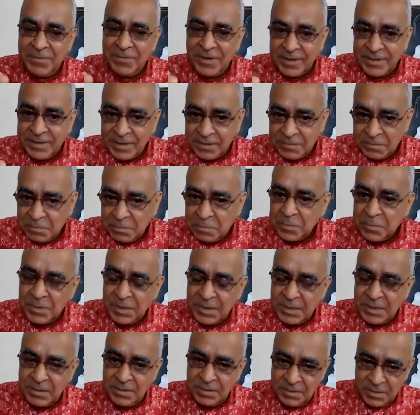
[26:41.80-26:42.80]
me further
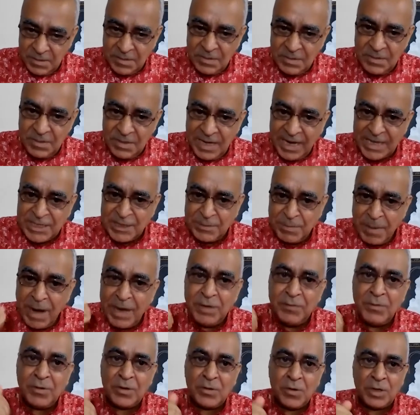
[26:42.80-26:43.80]

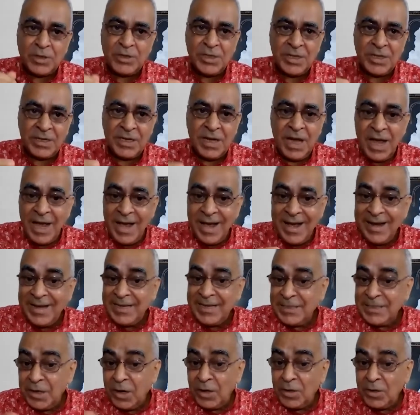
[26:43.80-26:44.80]
expand your question.
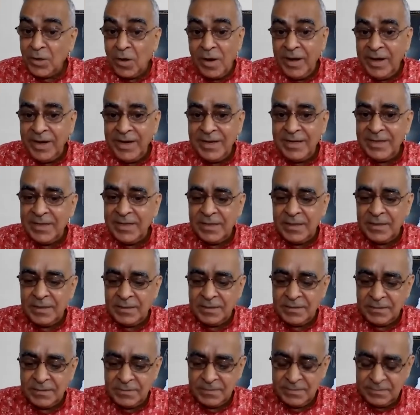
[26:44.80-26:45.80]
It's not only in
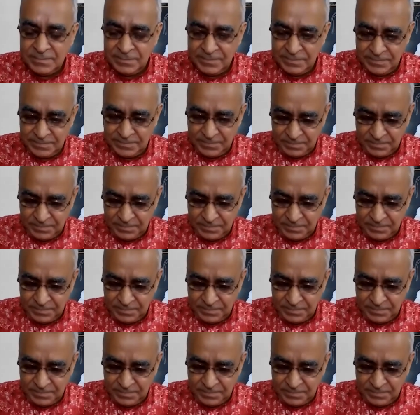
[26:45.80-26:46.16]
the